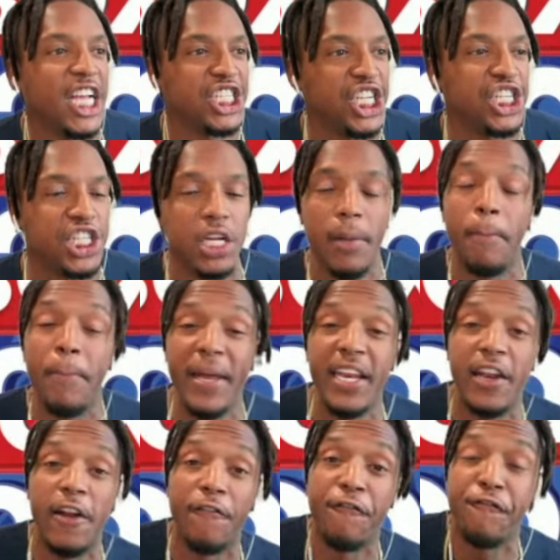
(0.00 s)
She should have been
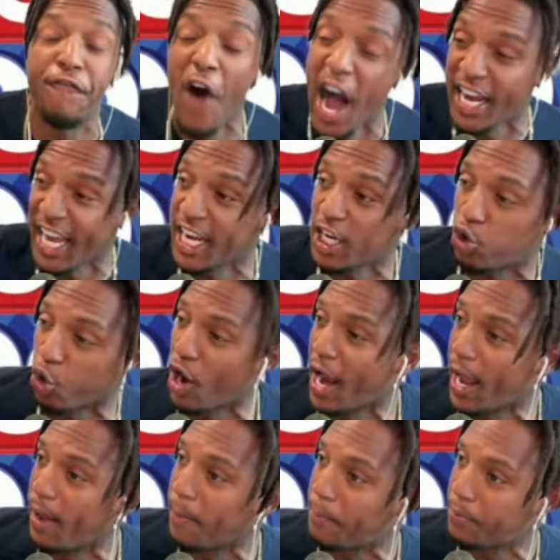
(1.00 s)
in the fucking
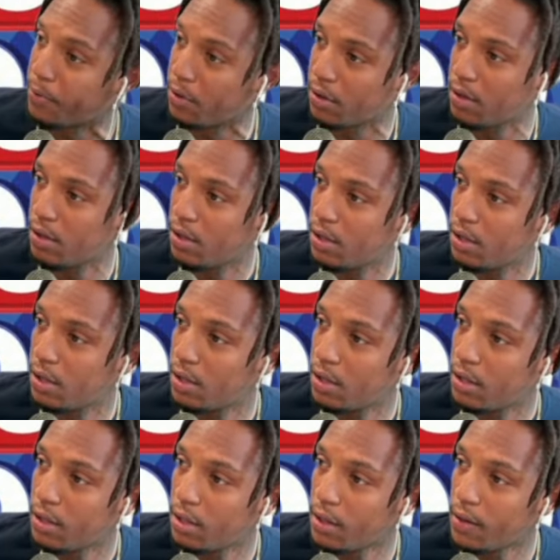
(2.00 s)
crib.
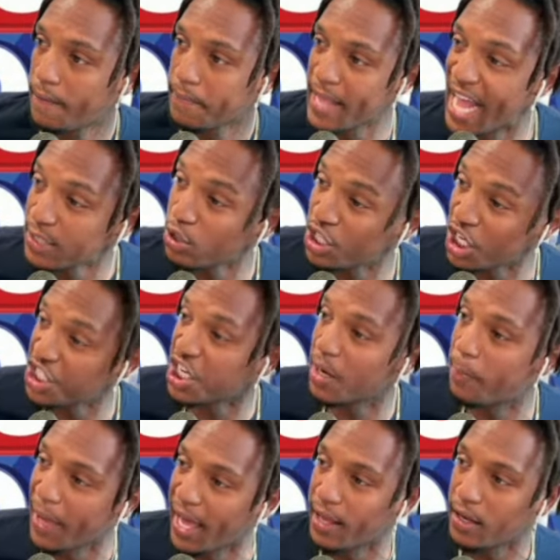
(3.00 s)
That's what she should
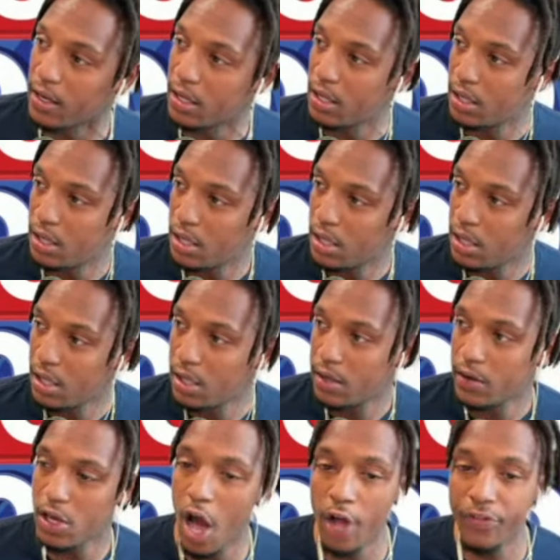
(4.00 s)
have been.
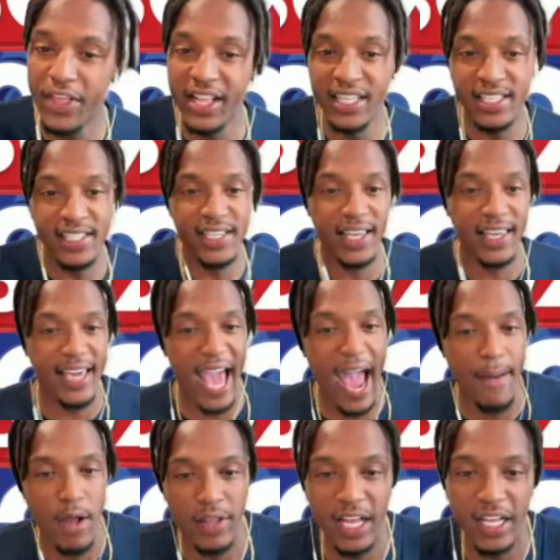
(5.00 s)
Y'all think this is a
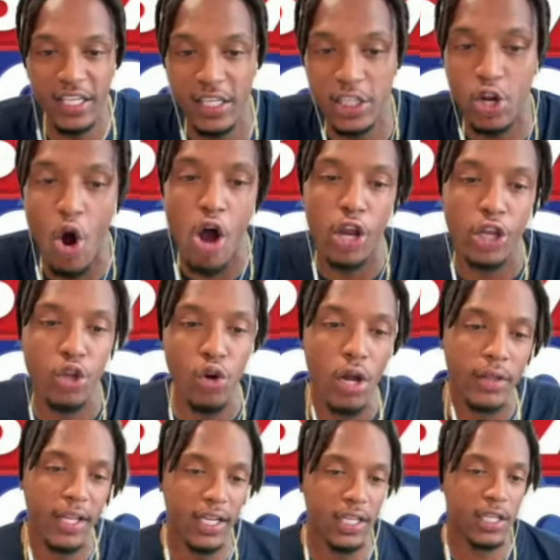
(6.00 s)
game? Y'all think this is Call of Duty?
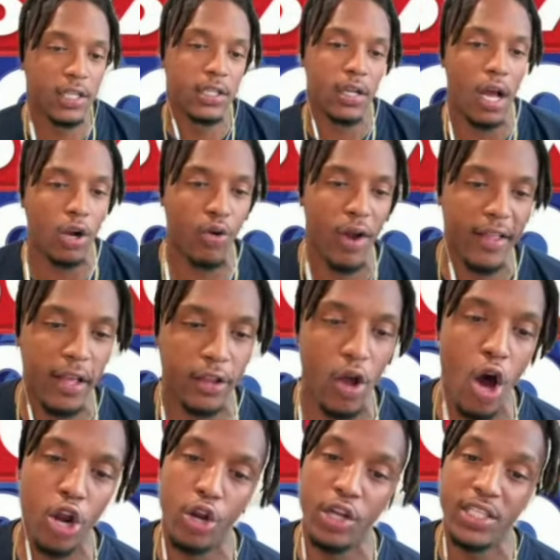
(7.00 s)
Y'all think this is Grand Theft
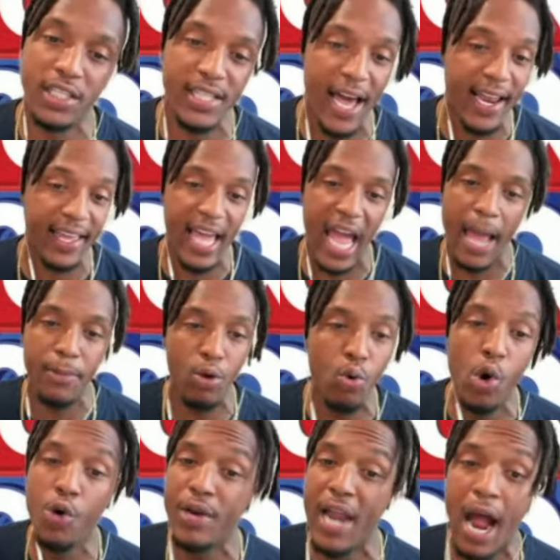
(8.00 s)
Auto? This is not a game. You
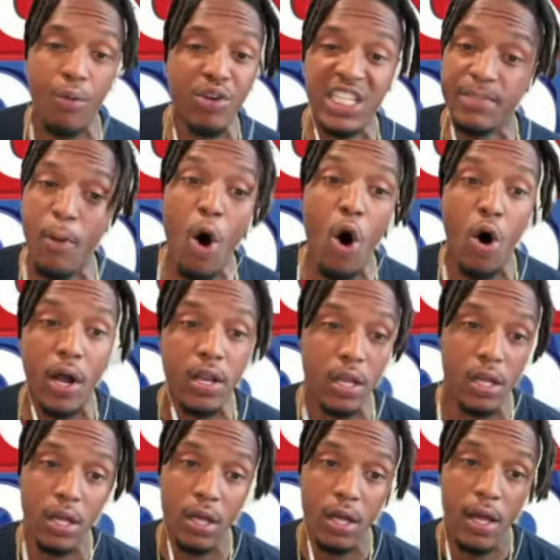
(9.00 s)
will not respawn.
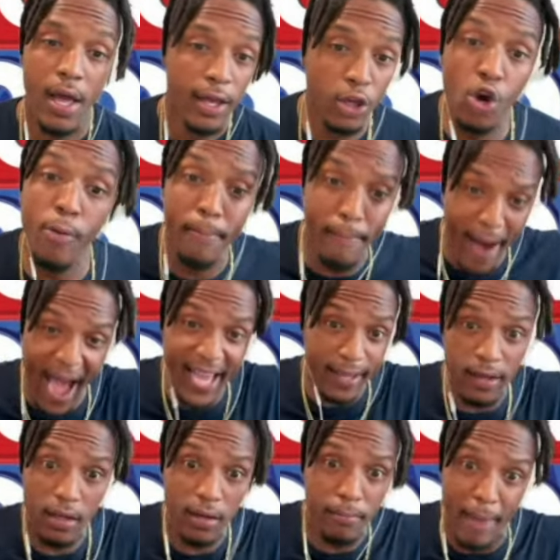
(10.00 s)
You might,
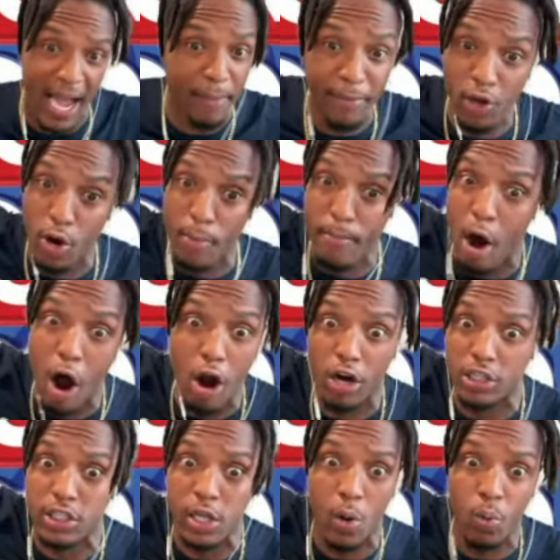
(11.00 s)
might be on
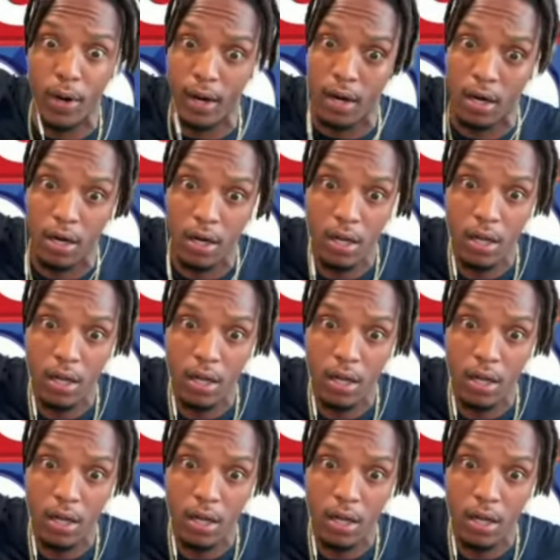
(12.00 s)
Mars somewhere.